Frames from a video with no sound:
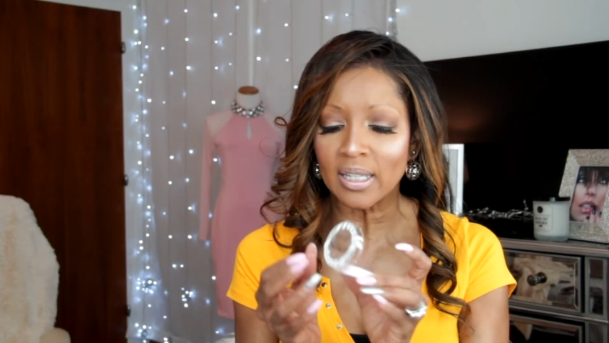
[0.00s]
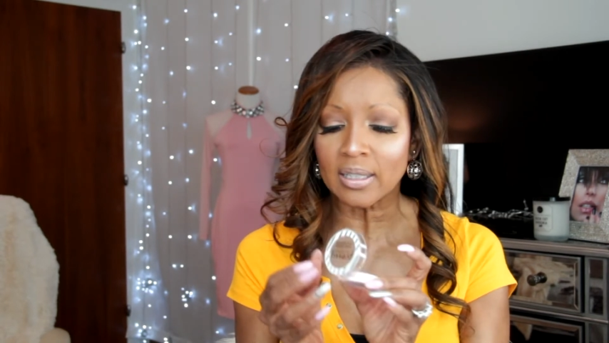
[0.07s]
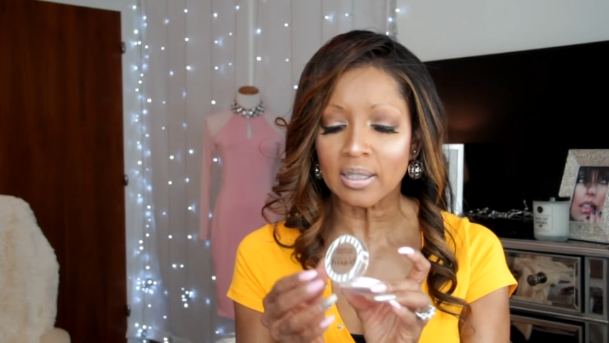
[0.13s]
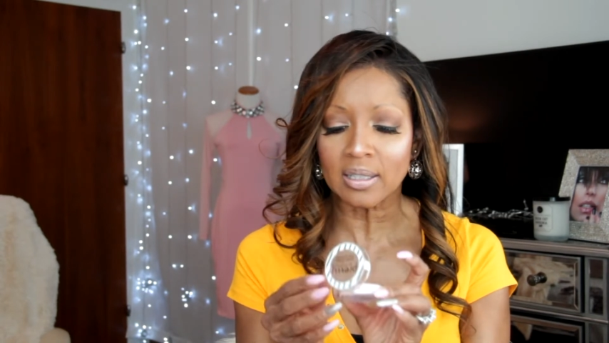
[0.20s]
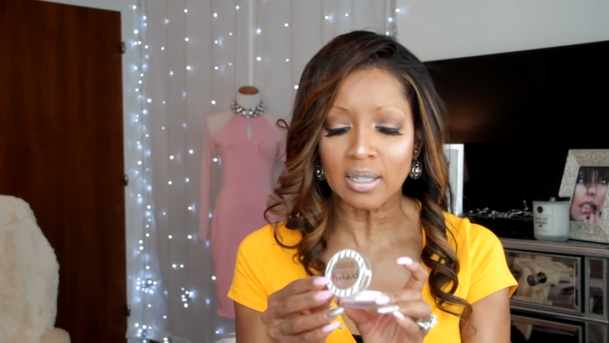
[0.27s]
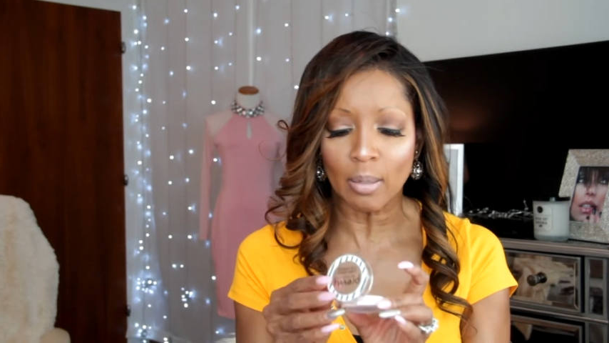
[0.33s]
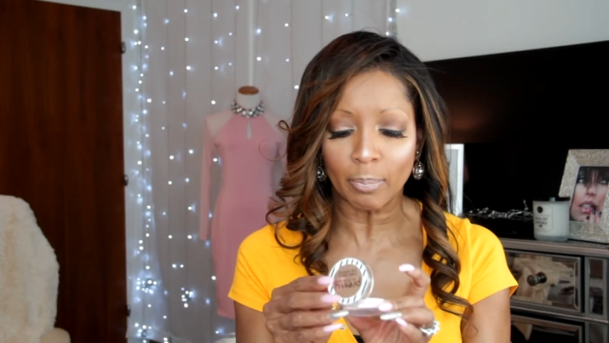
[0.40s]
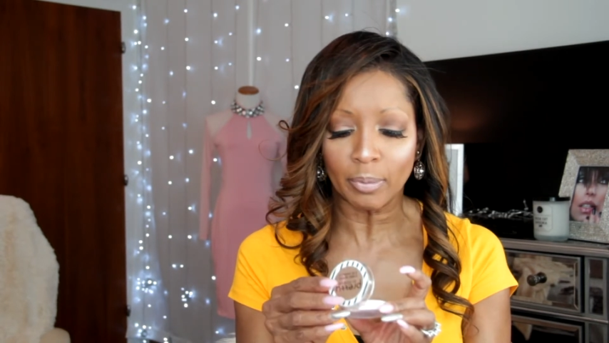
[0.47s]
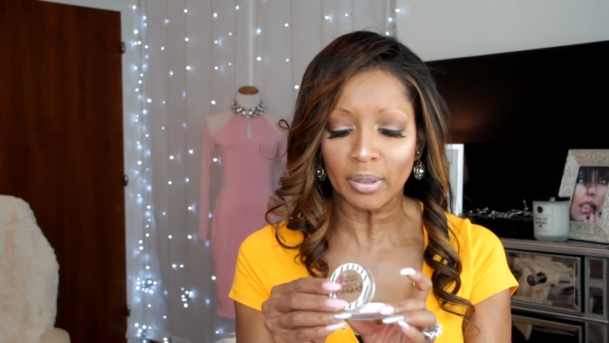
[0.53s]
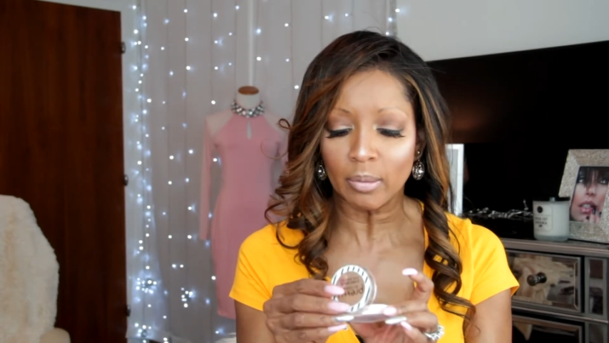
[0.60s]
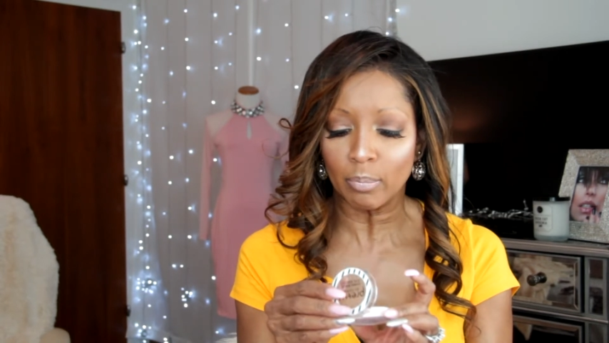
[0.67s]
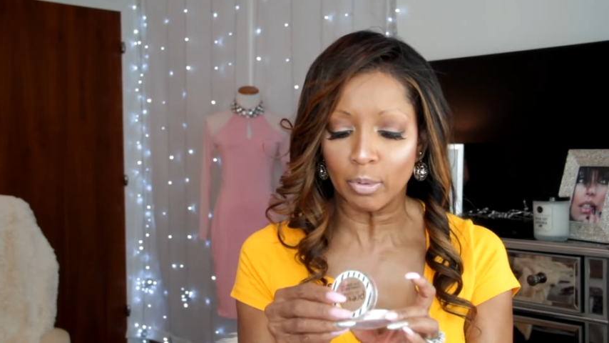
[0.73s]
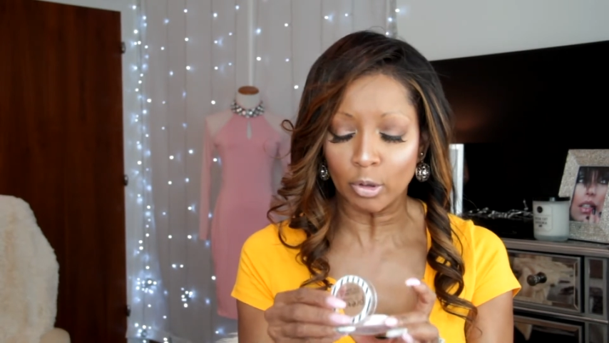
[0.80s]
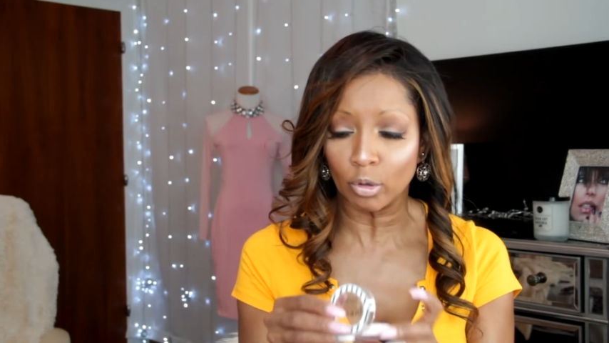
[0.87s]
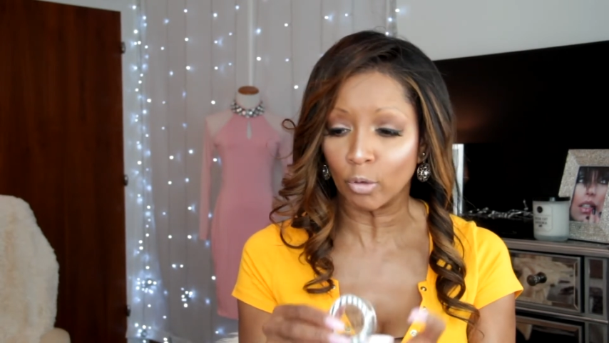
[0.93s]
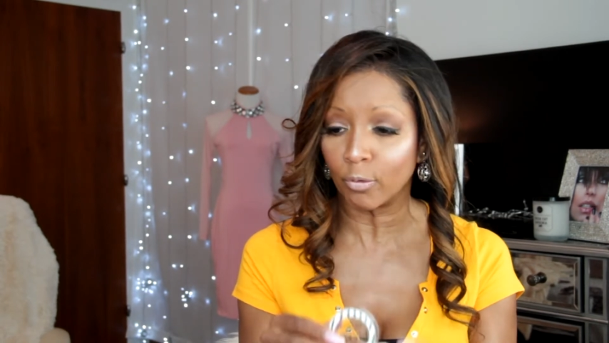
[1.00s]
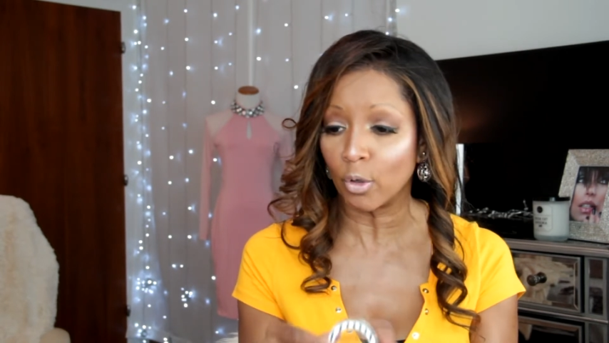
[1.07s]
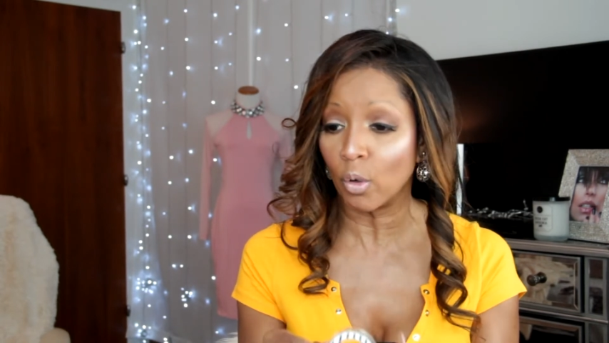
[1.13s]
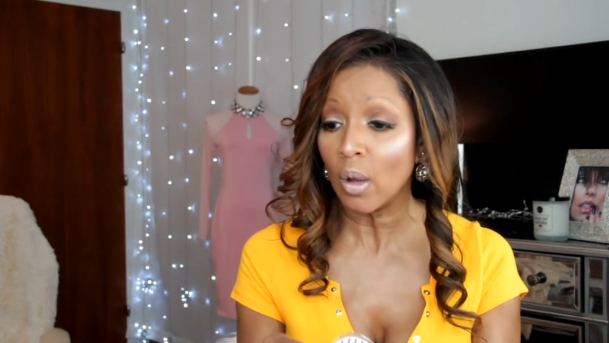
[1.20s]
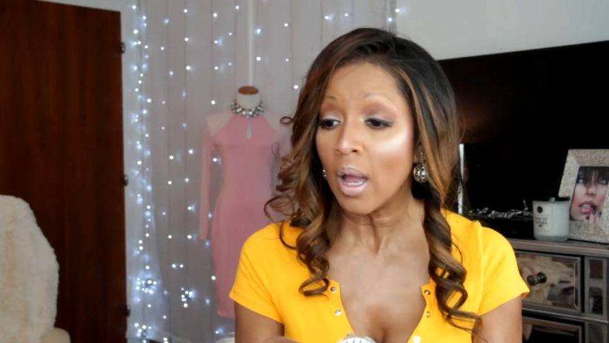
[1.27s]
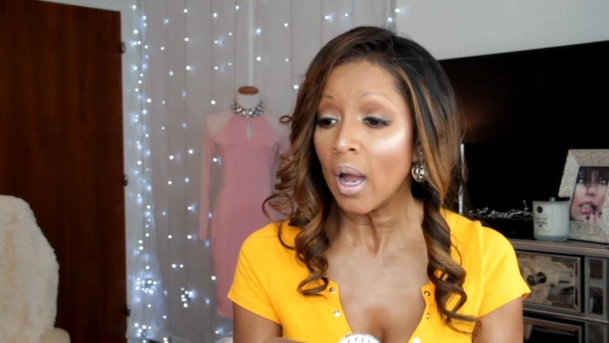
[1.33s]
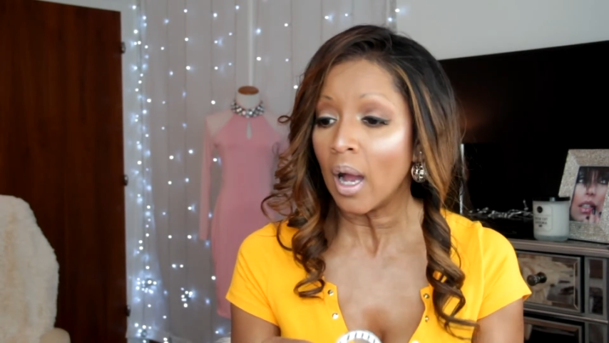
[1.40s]
It's simply
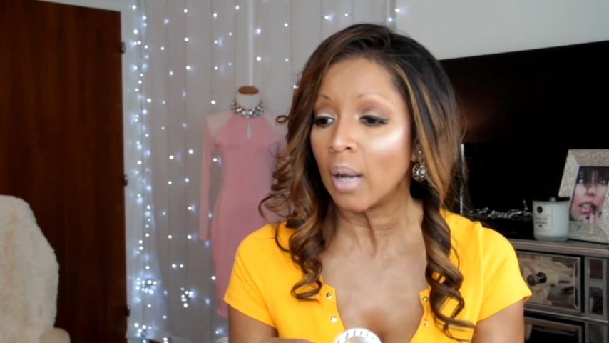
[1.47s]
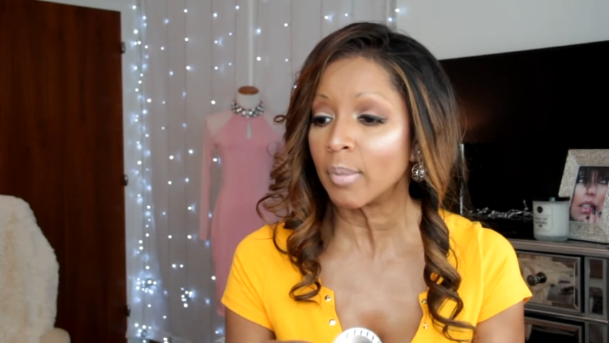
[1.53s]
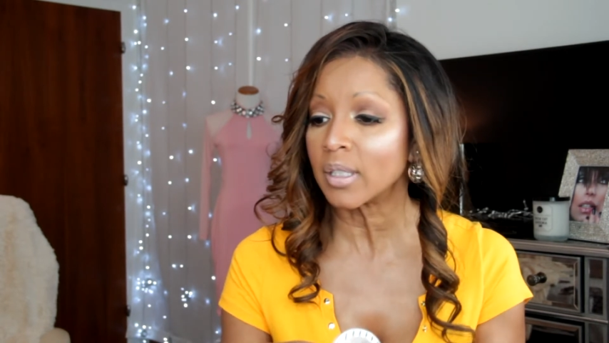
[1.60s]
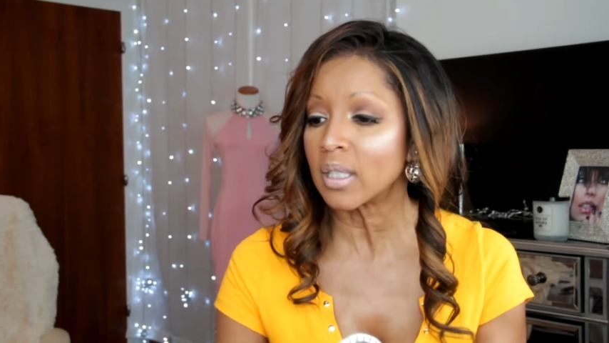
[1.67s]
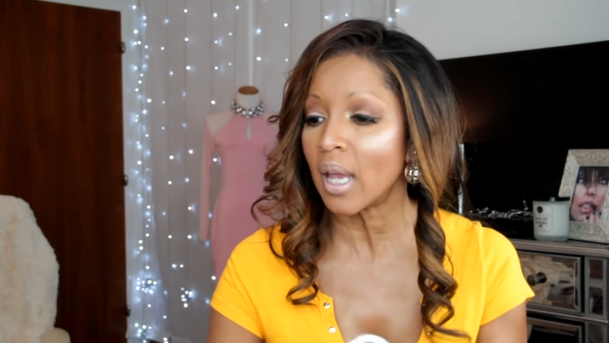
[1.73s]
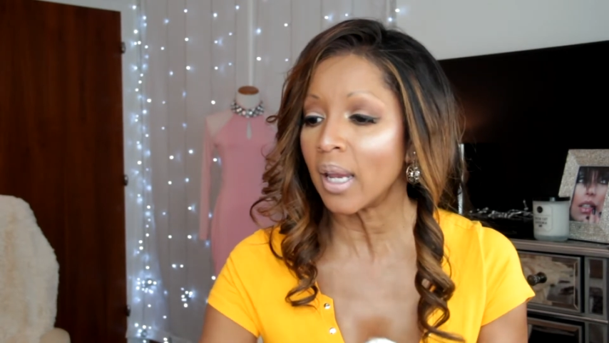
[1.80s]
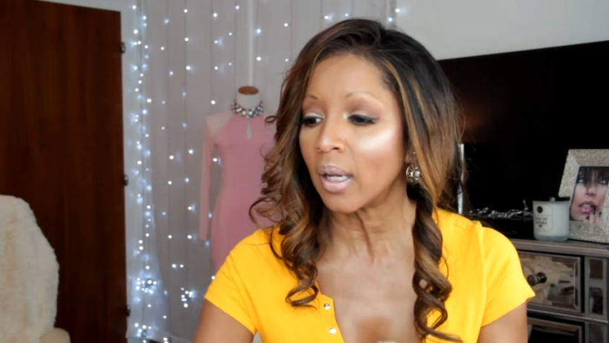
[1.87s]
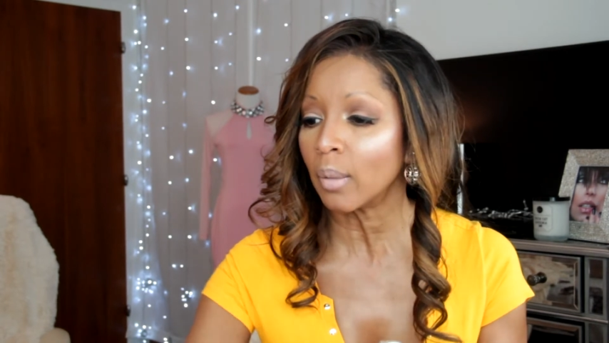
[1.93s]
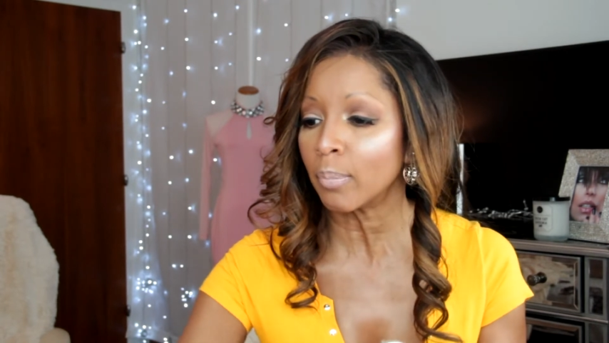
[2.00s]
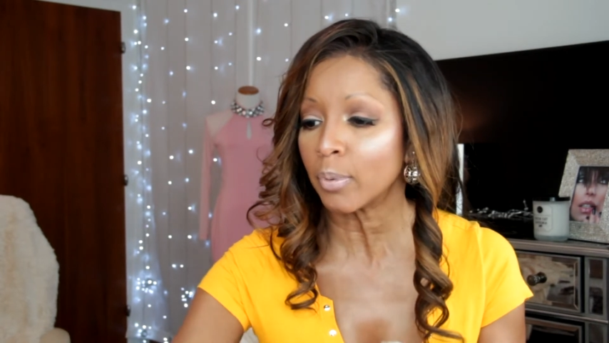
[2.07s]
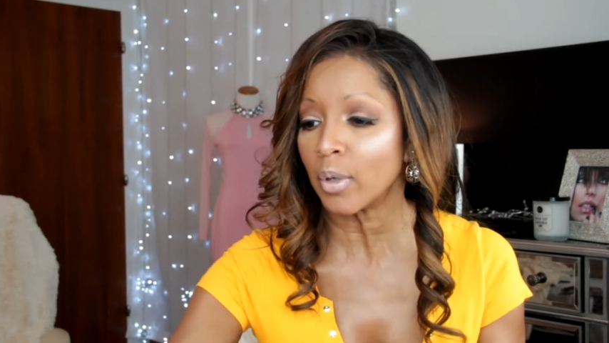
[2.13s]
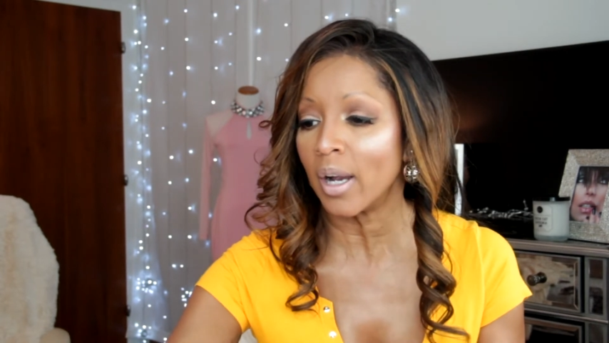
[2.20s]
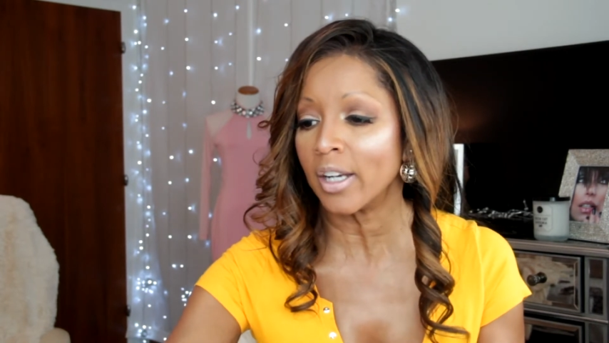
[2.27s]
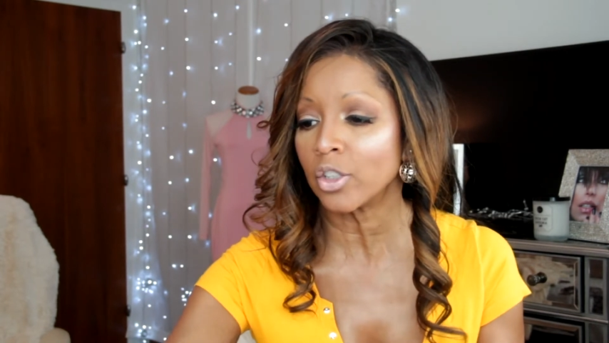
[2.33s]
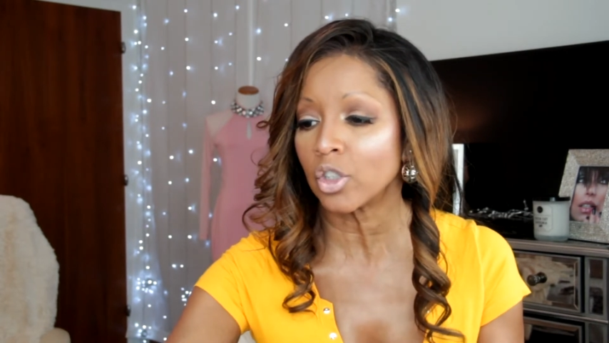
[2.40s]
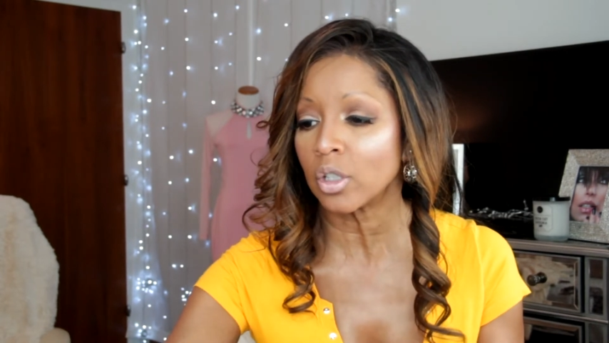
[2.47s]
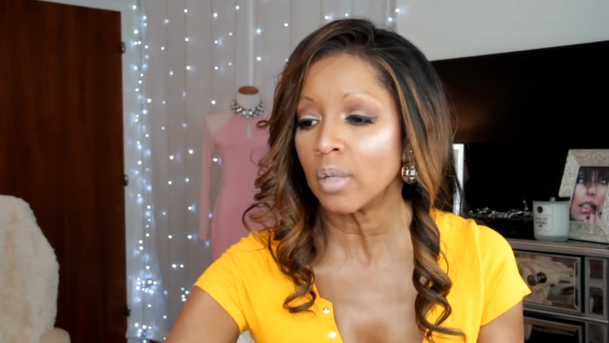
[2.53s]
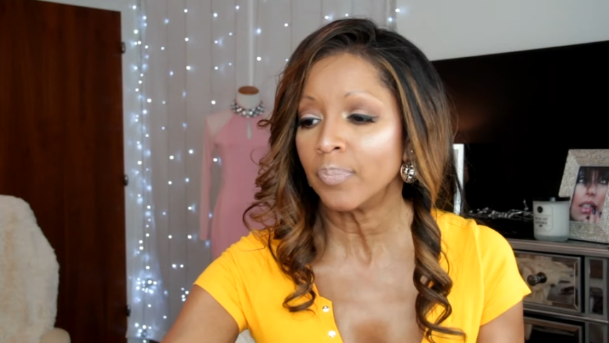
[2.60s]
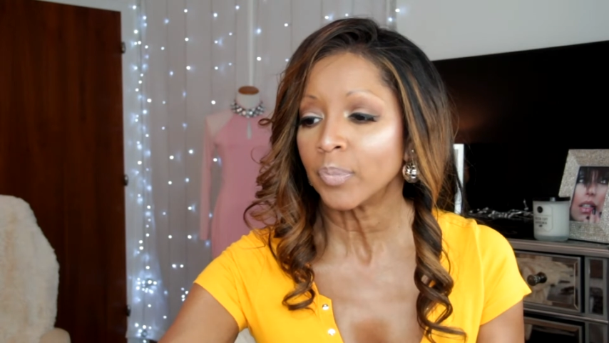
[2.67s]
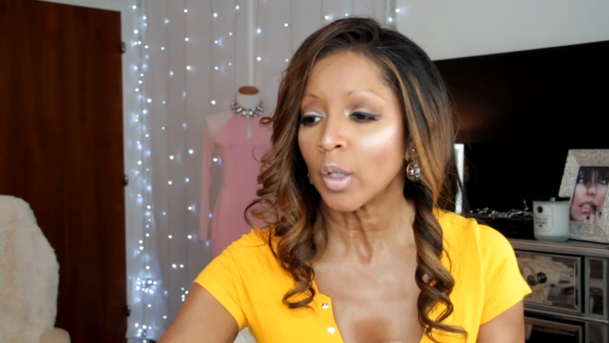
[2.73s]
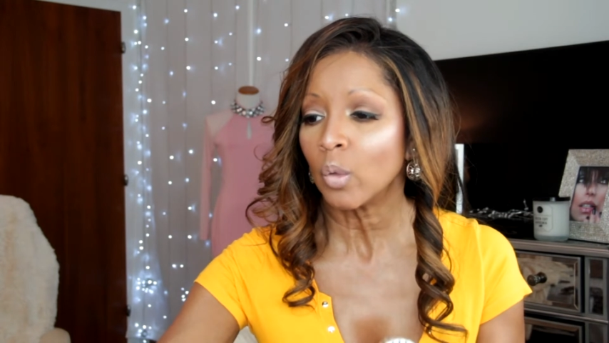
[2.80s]
beautiful. I'm gonna take a brush,